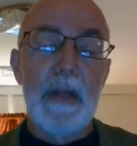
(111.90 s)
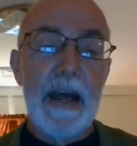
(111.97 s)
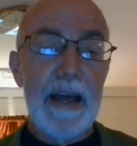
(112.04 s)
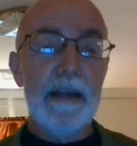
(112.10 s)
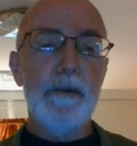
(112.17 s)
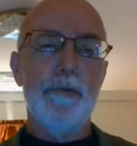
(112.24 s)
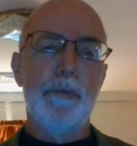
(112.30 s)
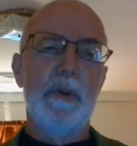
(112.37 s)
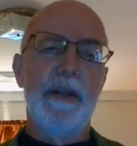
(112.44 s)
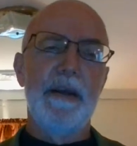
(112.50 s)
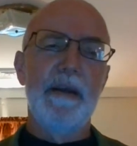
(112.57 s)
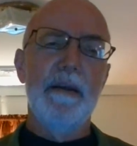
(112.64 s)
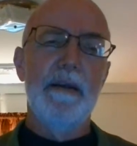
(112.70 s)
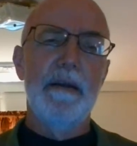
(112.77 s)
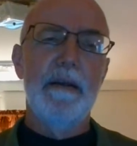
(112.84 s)

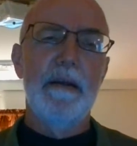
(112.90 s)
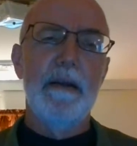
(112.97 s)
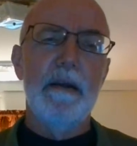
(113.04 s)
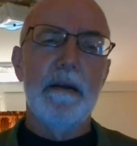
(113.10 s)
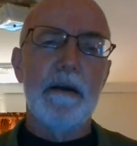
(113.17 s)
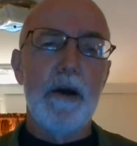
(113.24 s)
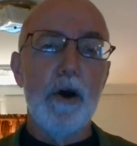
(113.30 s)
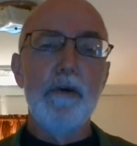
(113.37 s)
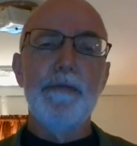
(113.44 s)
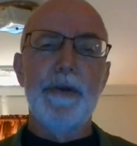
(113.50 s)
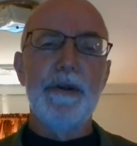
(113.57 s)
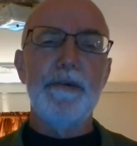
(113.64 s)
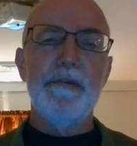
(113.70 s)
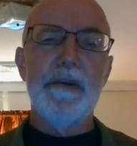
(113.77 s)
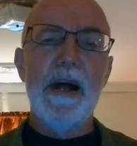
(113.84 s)
Actually,
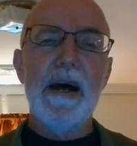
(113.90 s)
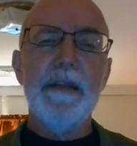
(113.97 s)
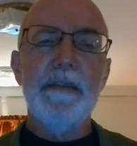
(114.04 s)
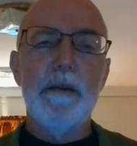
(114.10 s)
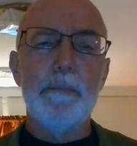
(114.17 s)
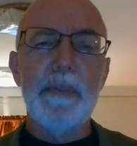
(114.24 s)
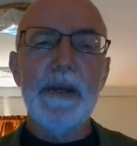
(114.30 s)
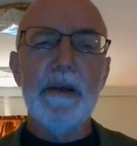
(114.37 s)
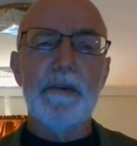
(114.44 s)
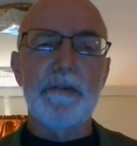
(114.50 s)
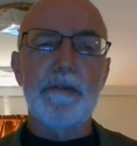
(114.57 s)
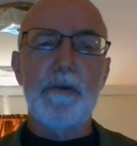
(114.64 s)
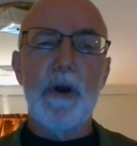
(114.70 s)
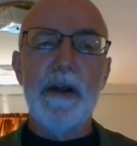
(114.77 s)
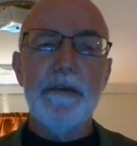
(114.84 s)
COVID is not the
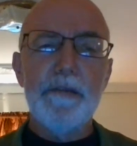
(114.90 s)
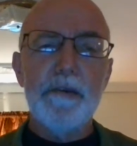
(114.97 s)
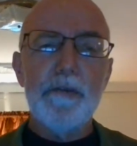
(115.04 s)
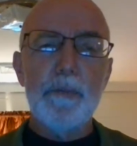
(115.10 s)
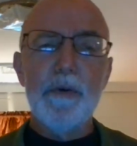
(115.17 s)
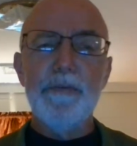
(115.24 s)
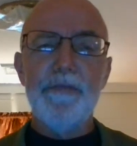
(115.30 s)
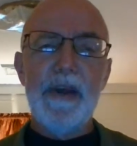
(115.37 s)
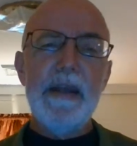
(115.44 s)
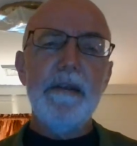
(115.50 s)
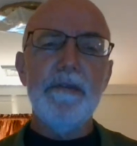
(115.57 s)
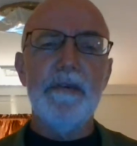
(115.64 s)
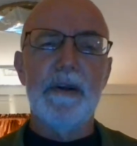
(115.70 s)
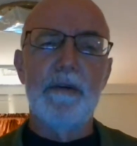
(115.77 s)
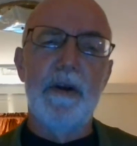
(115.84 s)
biggest crisis we're
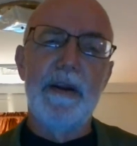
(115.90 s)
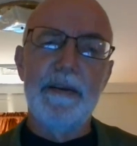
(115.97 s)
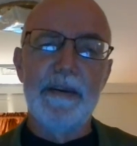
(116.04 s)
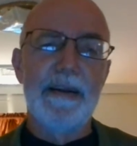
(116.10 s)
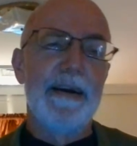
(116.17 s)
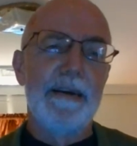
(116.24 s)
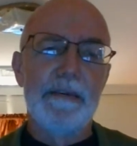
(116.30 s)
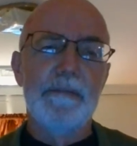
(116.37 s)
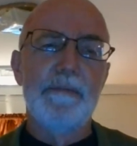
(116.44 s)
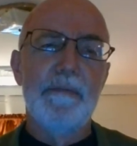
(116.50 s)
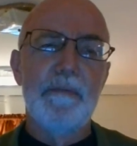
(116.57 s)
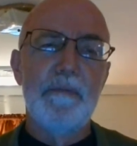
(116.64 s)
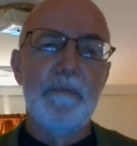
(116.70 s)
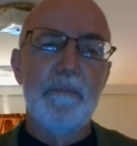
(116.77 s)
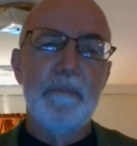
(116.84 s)
facing right now.
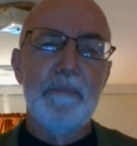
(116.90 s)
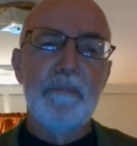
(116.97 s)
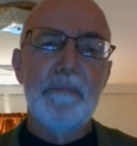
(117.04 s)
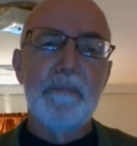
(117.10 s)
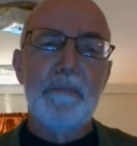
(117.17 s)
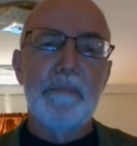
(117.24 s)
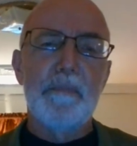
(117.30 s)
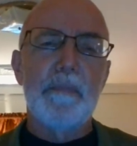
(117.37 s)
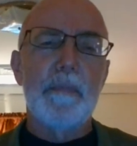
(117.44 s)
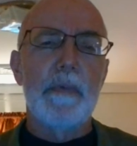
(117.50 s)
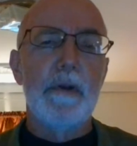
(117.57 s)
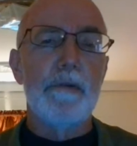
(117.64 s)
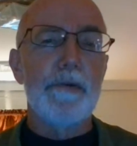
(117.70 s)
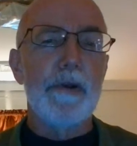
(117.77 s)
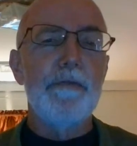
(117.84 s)

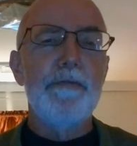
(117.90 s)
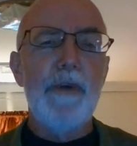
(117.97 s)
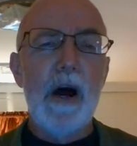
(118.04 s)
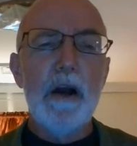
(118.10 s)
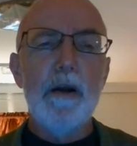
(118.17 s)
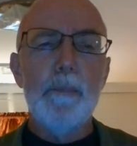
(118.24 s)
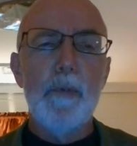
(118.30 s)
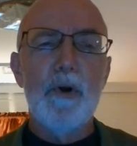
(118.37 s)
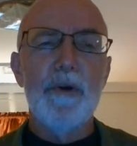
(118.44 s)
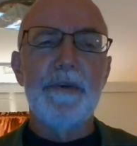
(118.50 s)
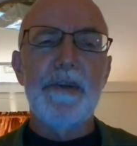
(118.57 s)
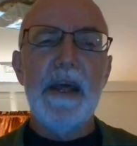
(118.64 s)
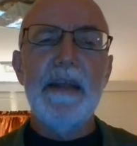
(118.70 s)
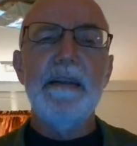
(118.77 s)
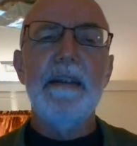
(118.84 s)
There's a far more
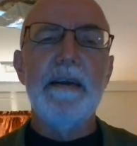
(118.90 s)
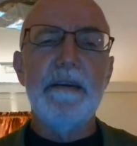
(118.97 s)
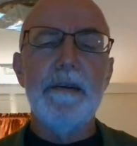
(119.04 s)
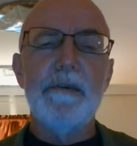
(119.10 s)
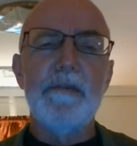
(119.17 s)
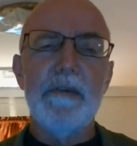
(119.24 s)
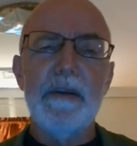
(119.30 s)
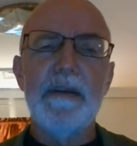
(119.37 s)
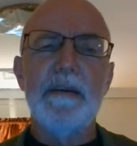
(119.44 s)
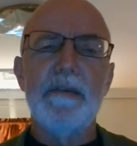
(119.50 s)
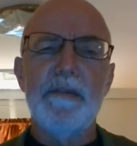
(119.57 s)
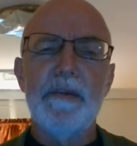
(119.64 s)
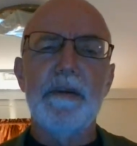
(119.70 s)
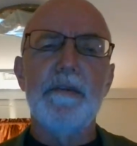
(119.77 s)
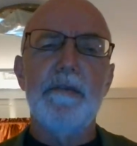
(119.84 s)
deadly
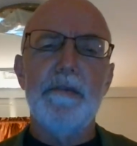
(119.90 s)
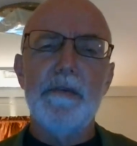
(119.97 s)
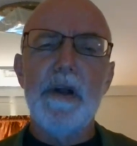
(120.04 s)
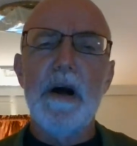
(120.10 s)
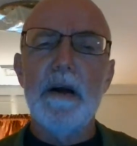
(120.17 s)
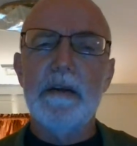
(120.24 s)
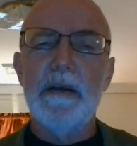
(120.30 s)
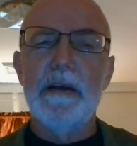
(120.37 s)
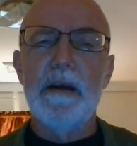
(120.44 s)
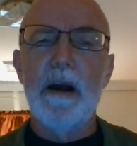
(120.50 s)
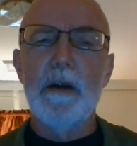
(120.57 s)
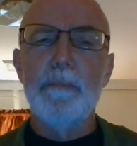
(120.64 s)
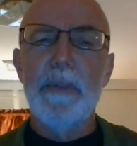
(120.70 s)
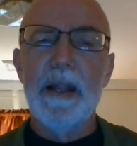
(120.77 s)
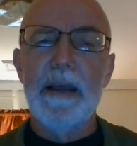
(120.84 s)
disease that's stalking
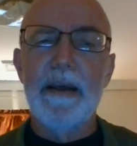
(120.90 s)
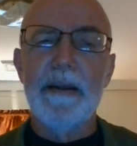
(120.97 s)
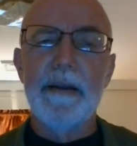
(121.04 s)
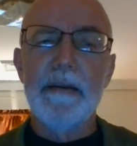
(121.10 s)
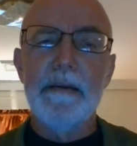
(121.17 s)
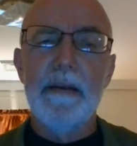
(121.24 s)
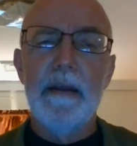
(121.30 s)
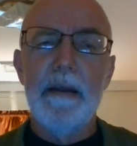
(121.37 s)
our planet.